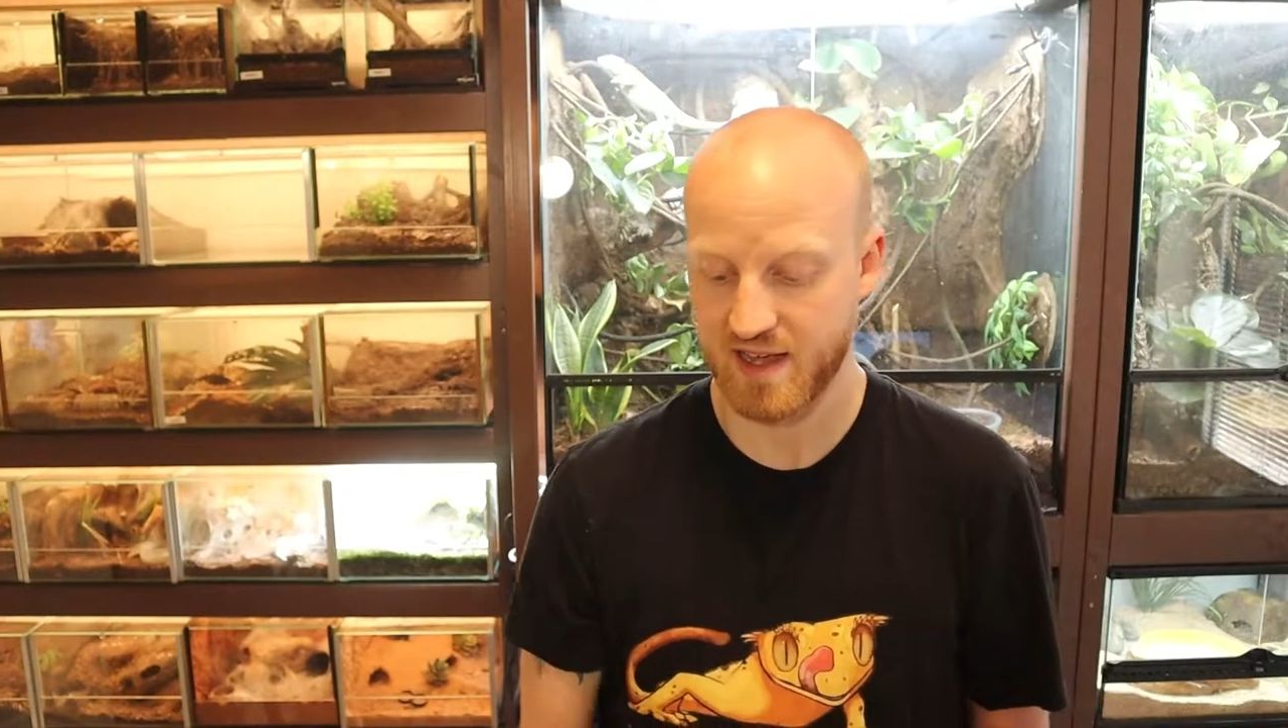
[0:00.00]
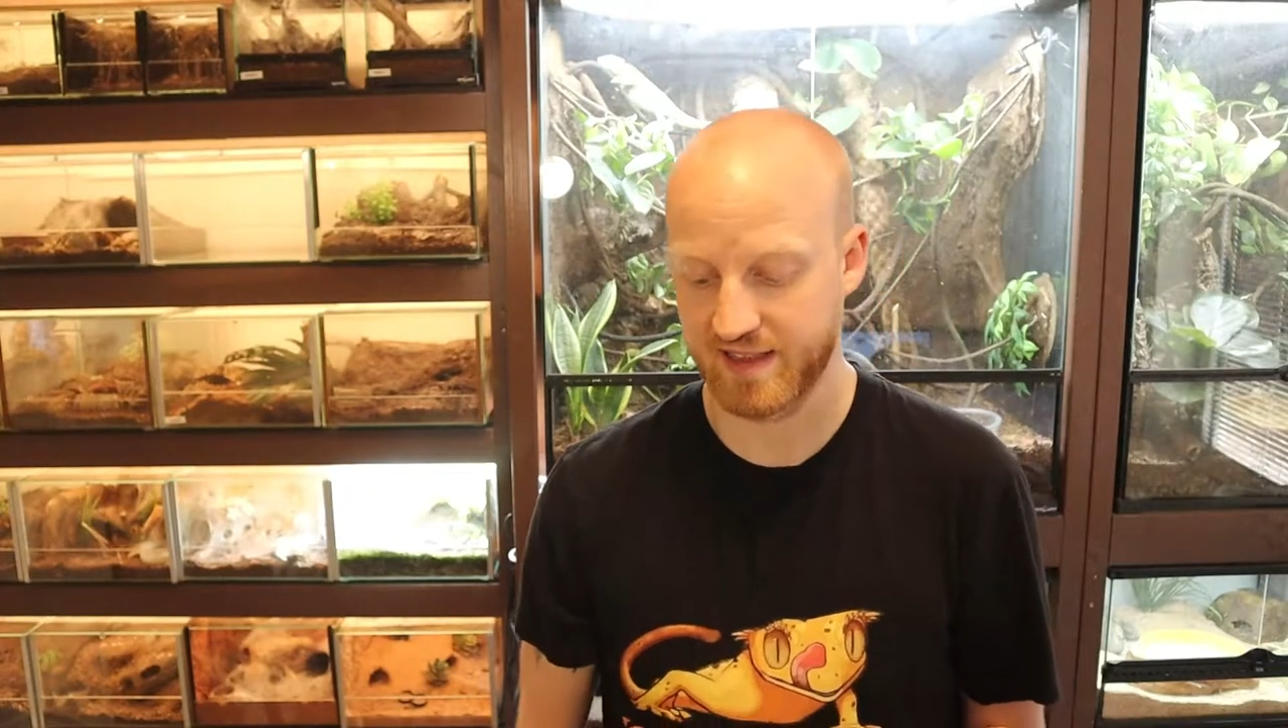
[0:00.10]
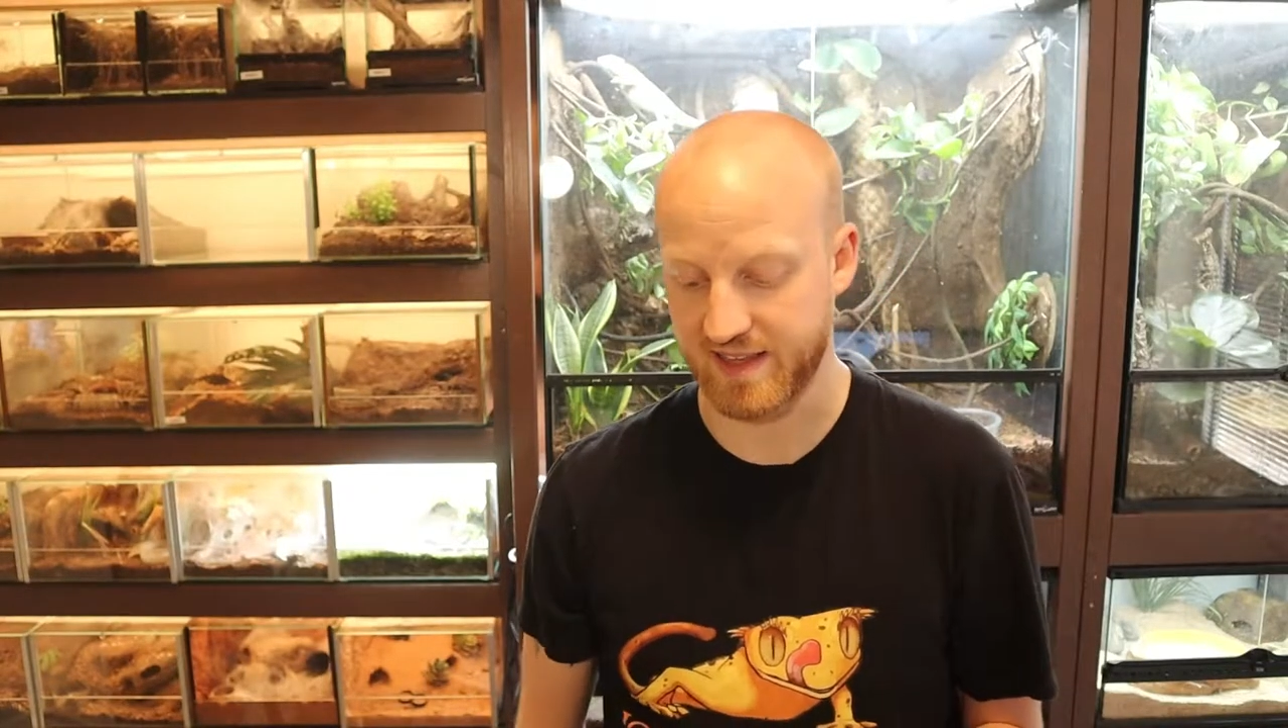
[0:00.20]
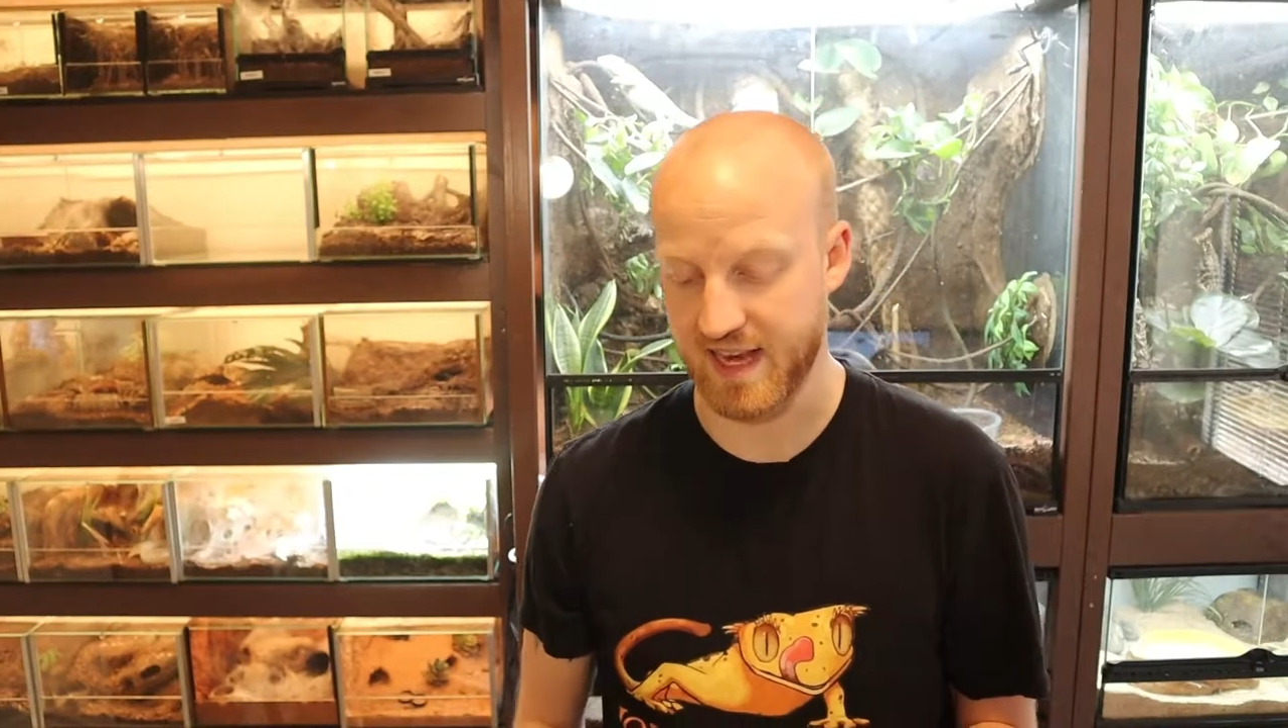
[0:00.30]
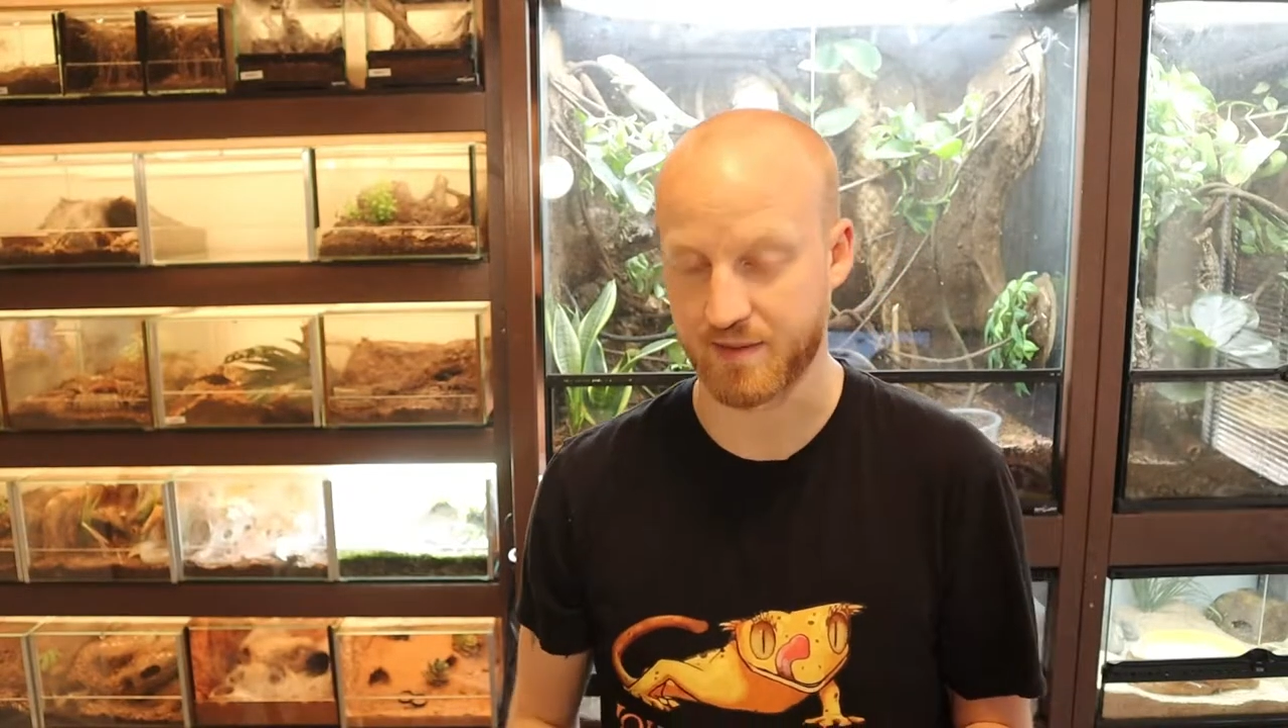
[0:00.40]

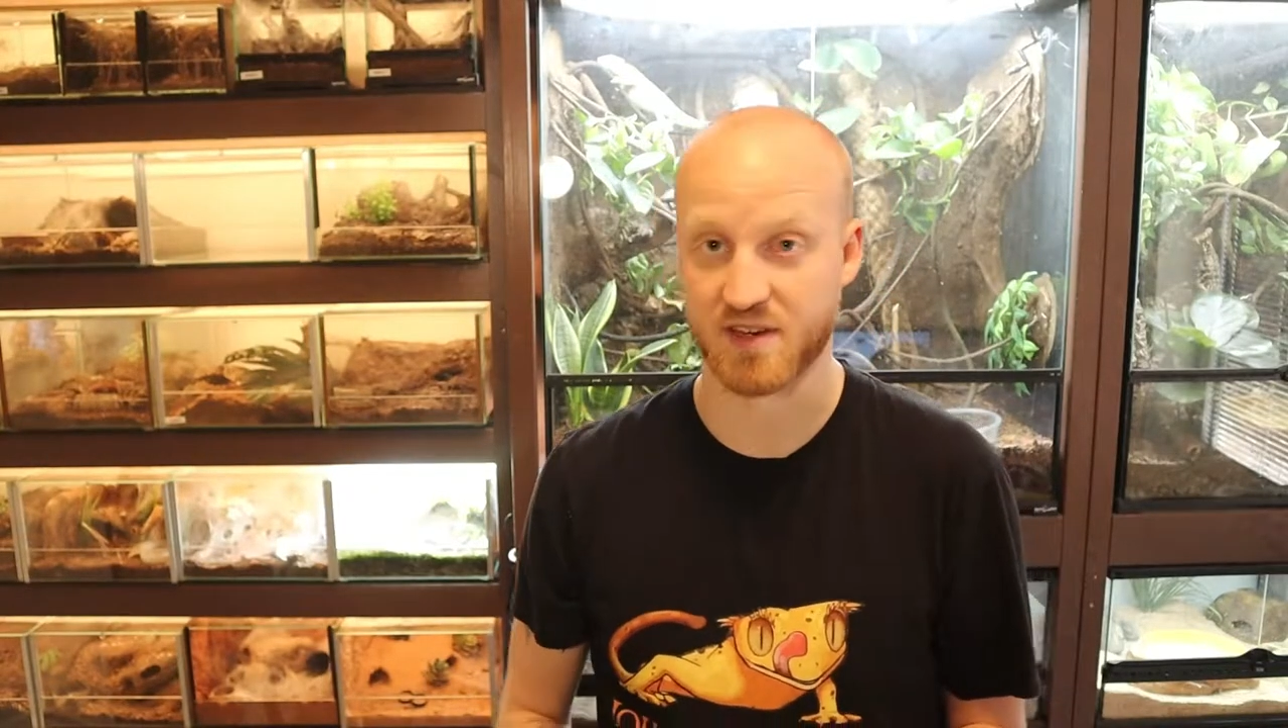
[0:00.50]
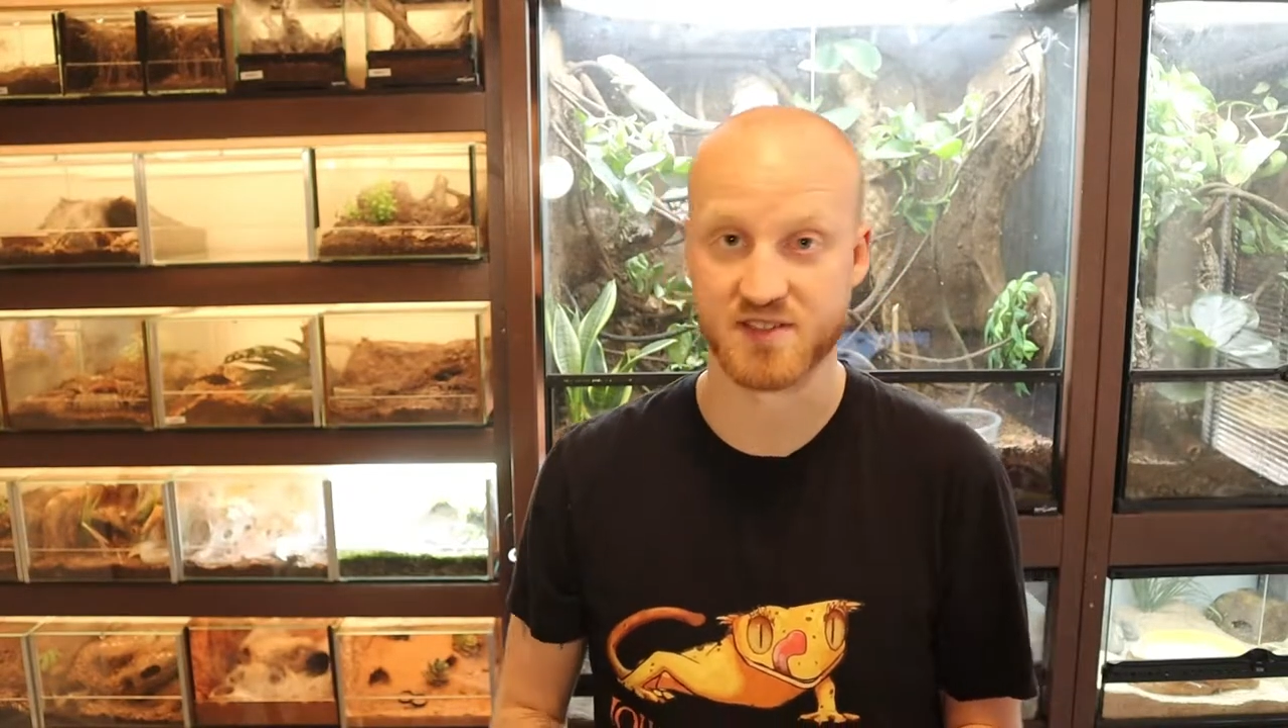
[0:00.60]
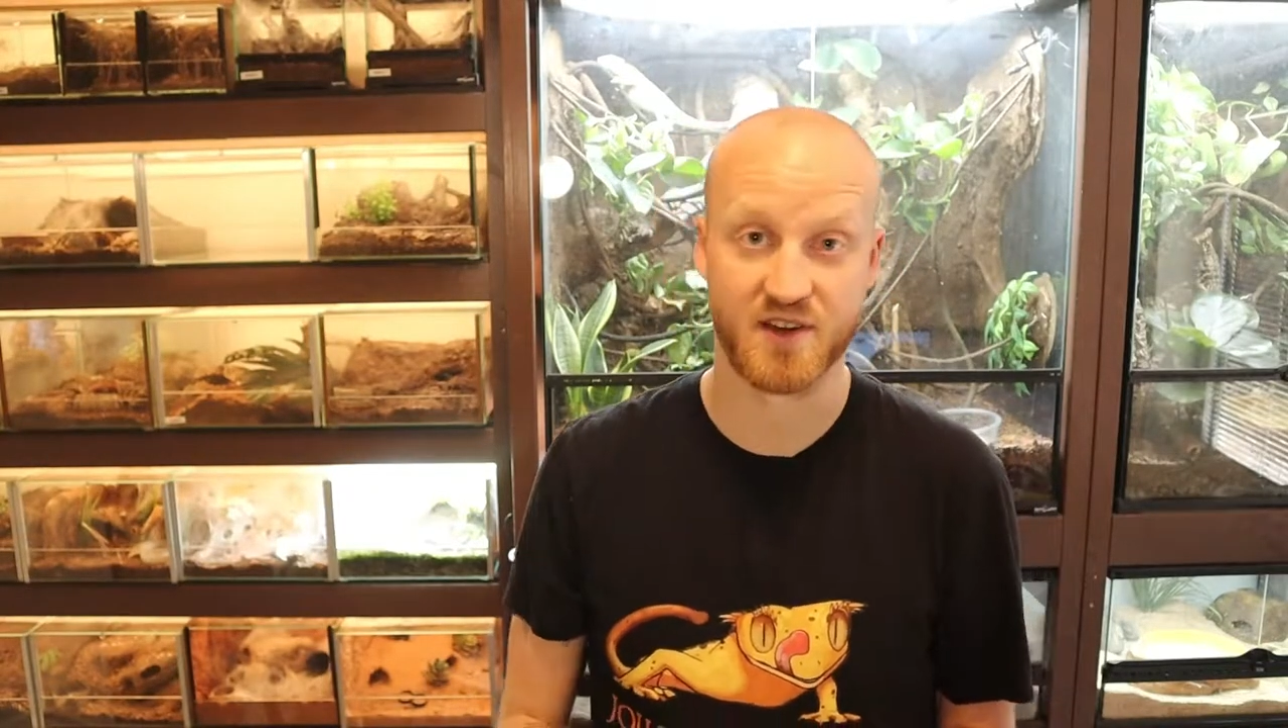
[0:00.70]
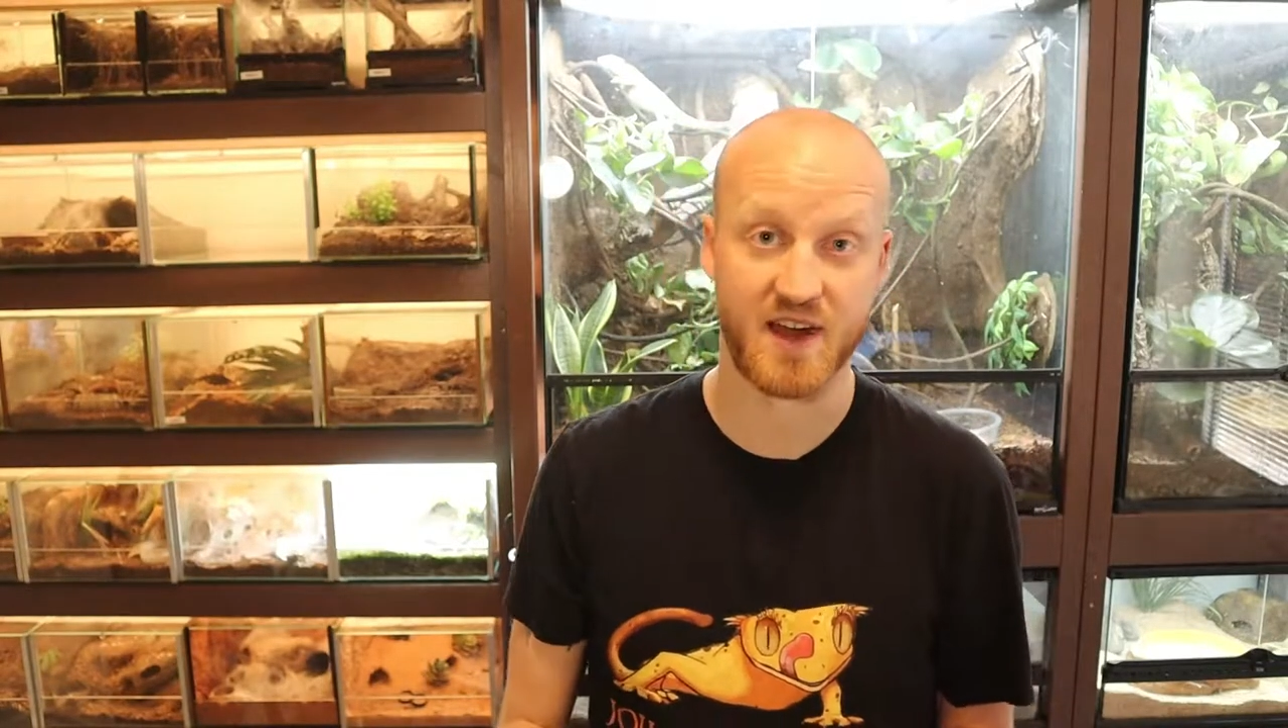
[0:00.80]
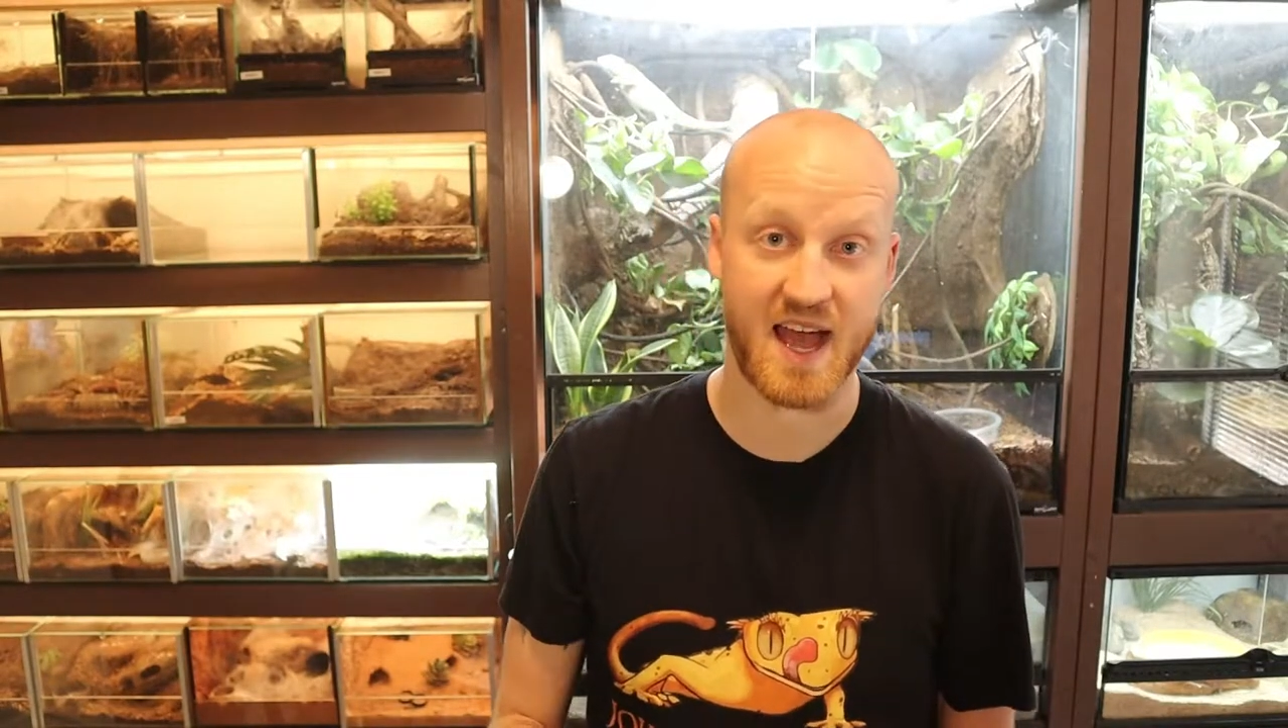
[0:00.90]
and then I'm gonna start